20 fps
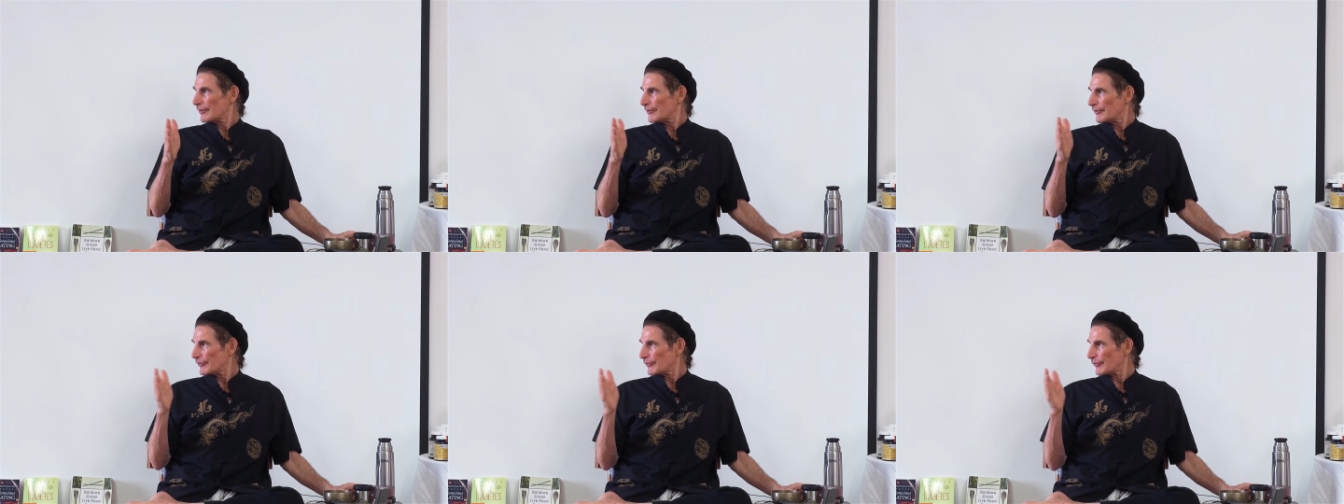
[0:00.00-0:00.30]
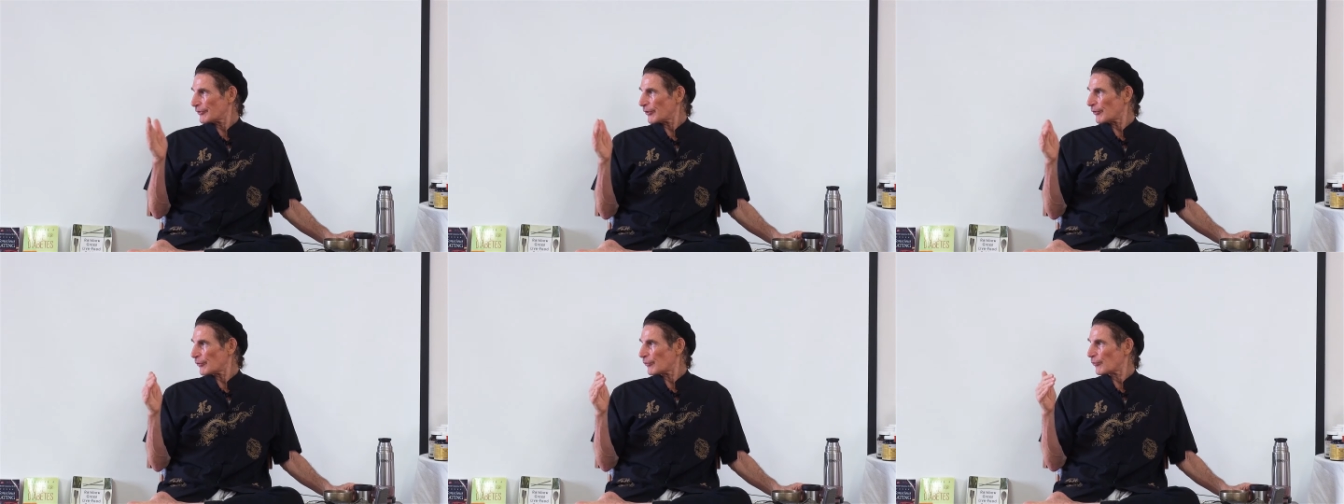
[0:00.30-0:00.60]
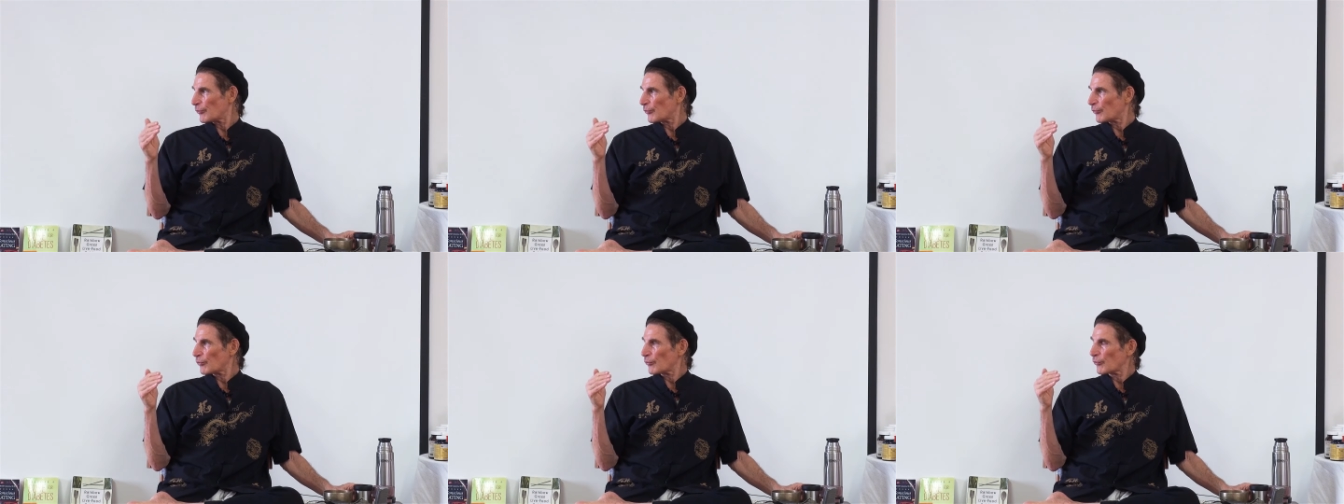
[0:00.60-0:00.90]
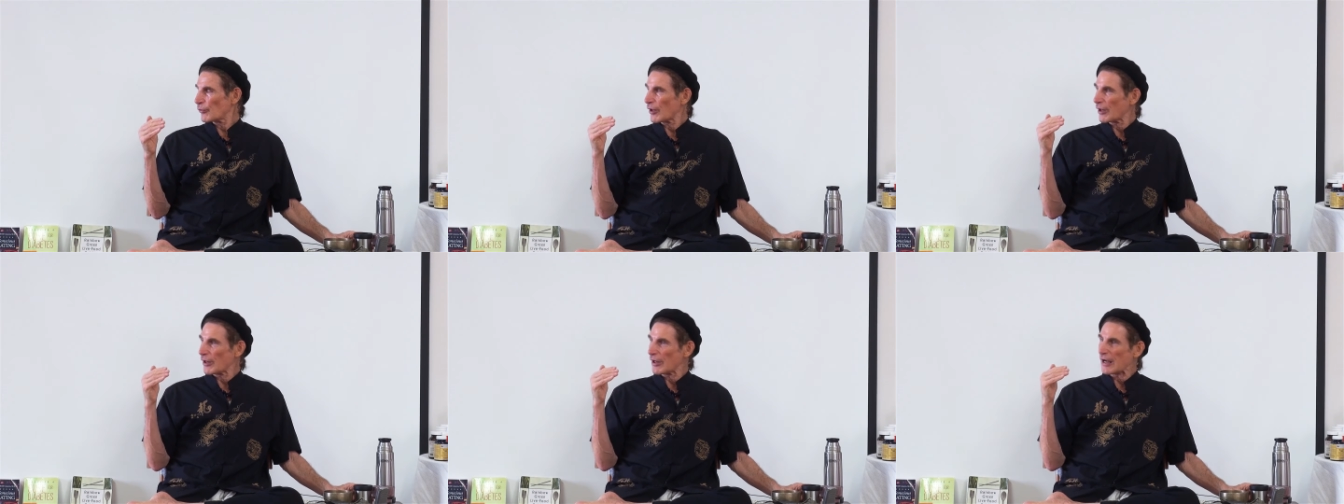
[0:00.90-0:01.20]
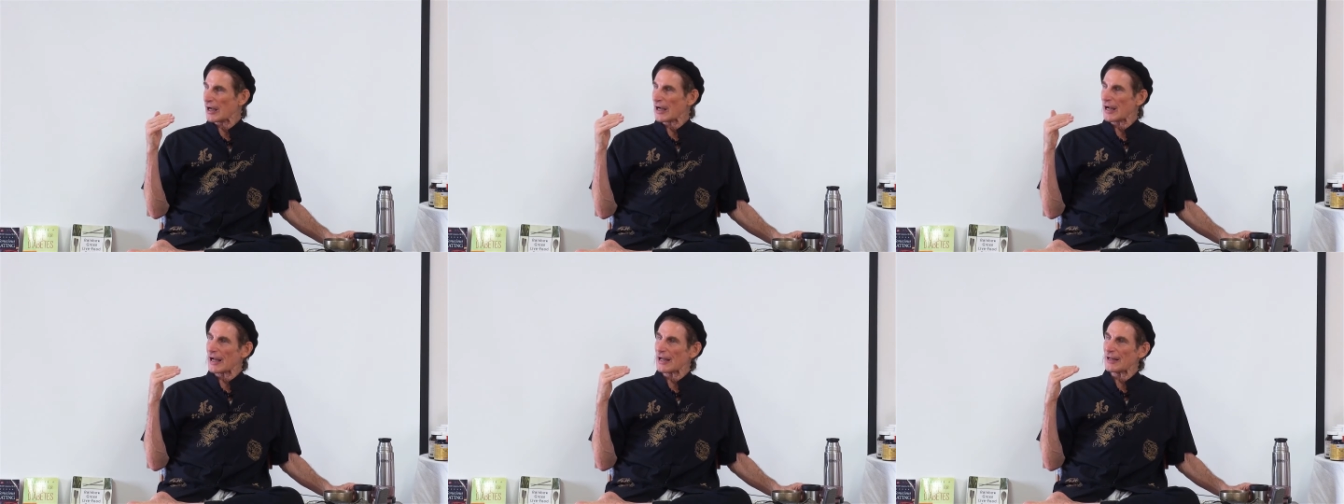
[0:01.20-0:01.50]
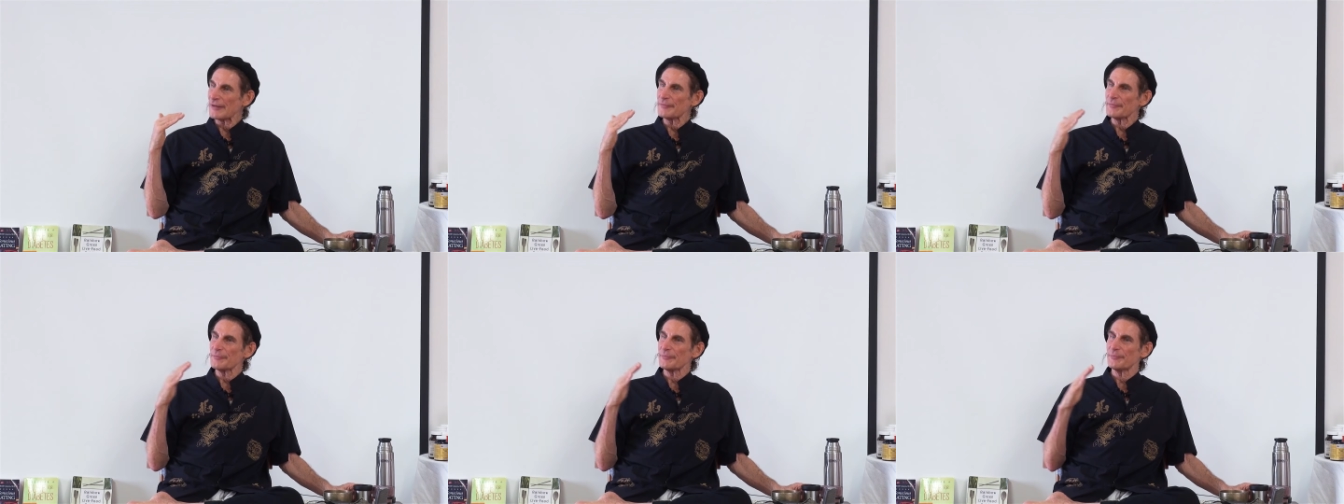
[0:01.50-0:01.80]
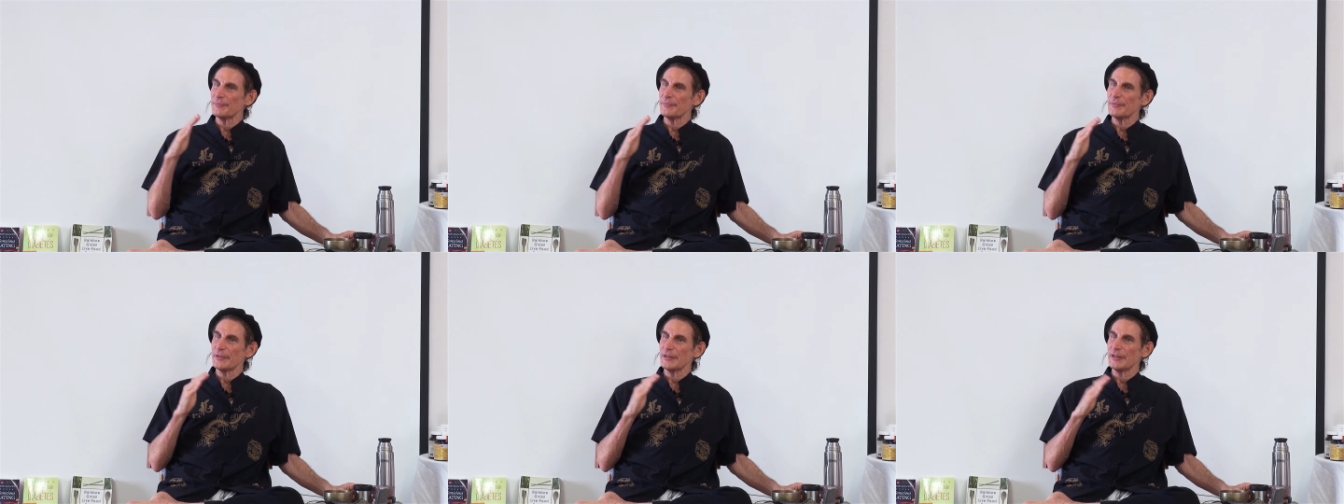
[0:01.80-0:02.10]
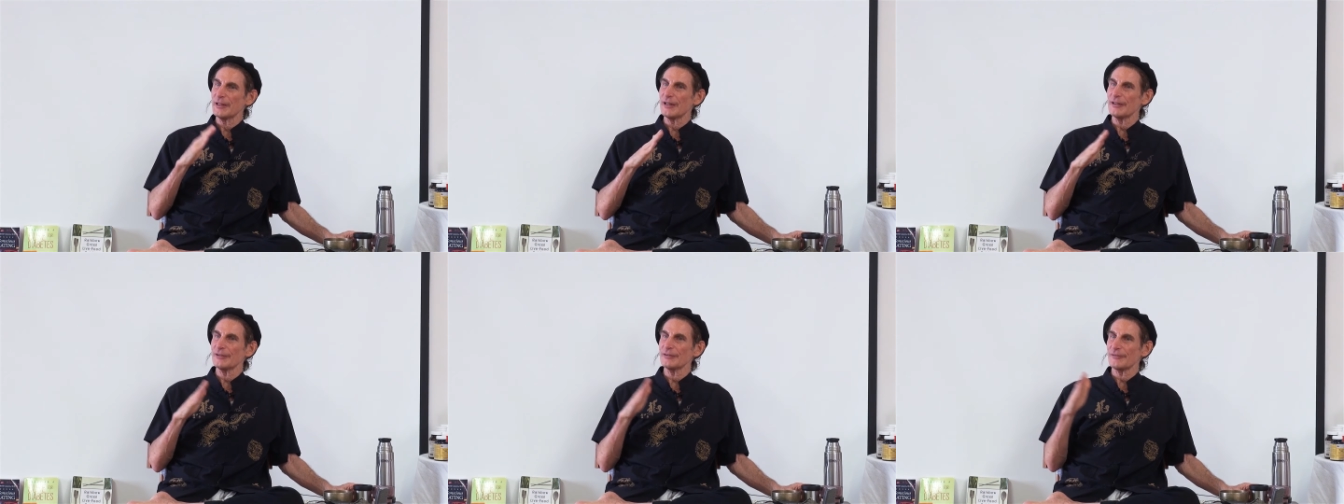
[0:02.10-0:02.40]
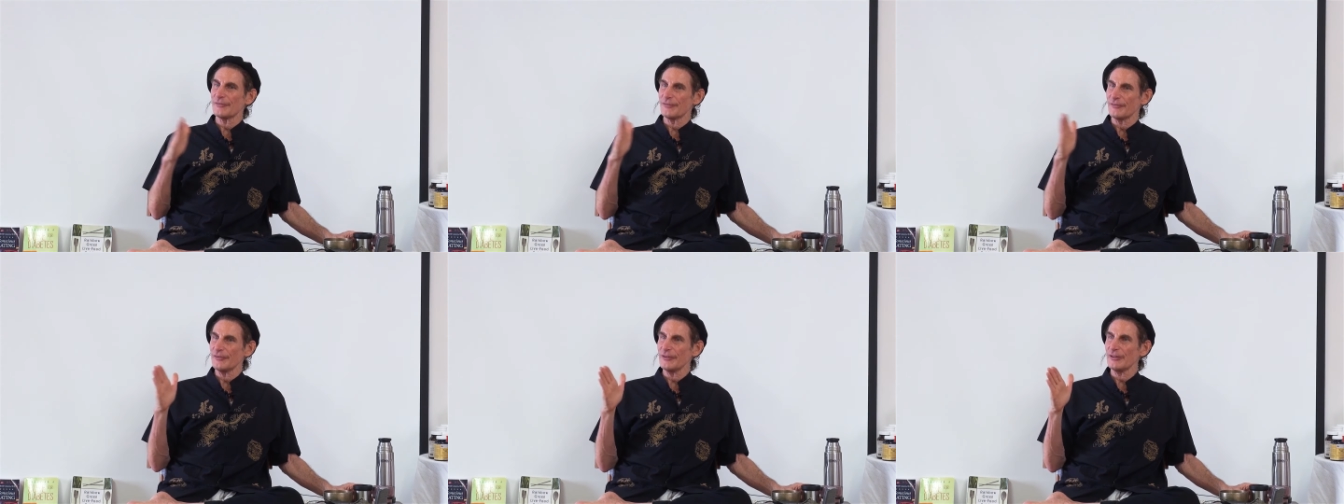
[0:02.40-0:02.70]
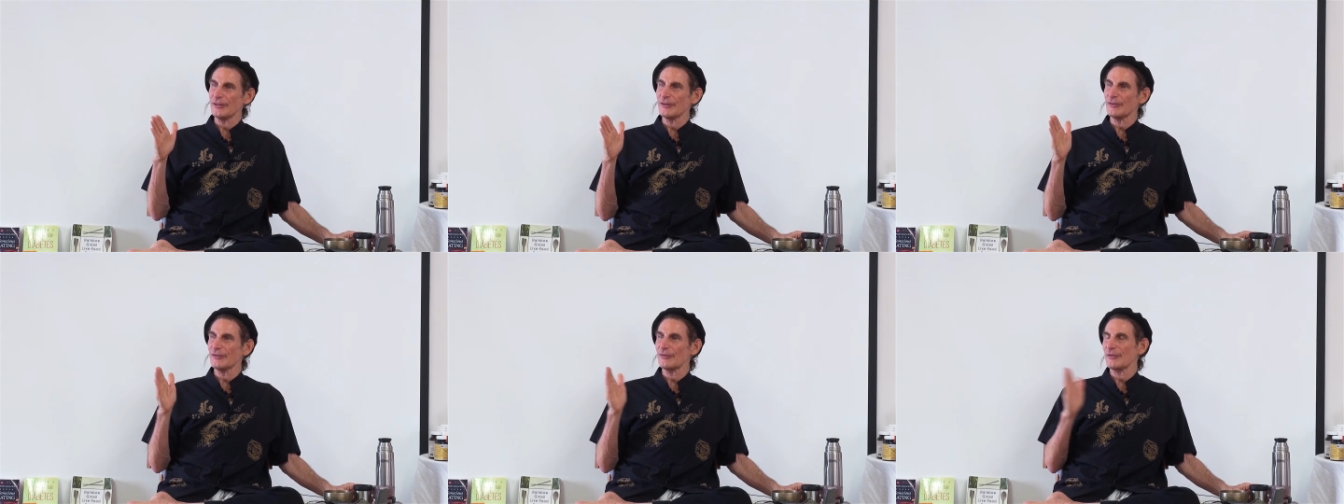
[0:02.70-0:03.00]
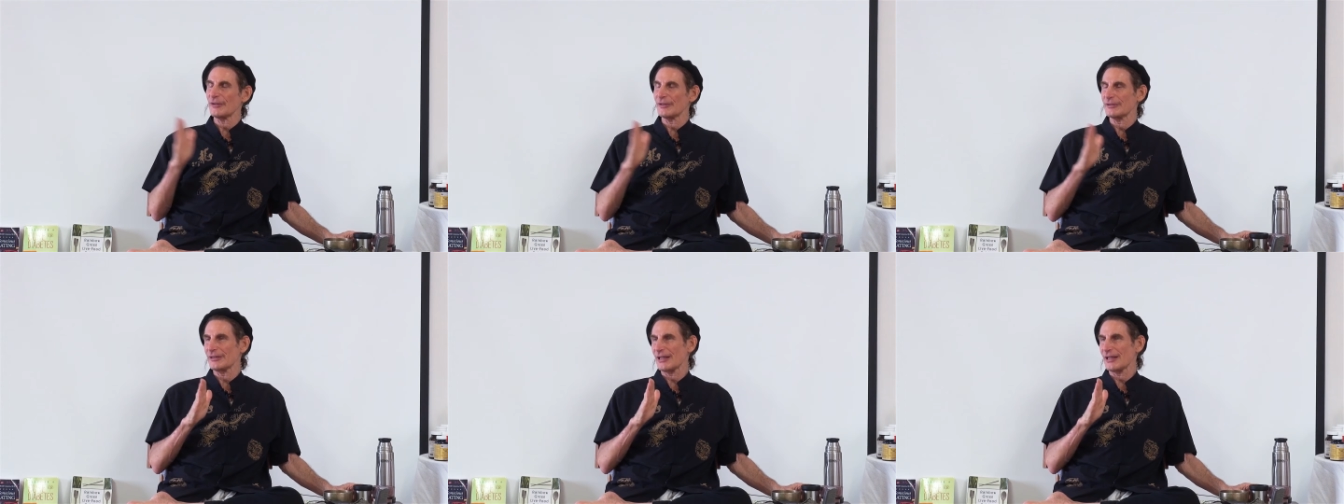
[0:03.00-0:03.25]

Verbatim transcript: So I began to feel well,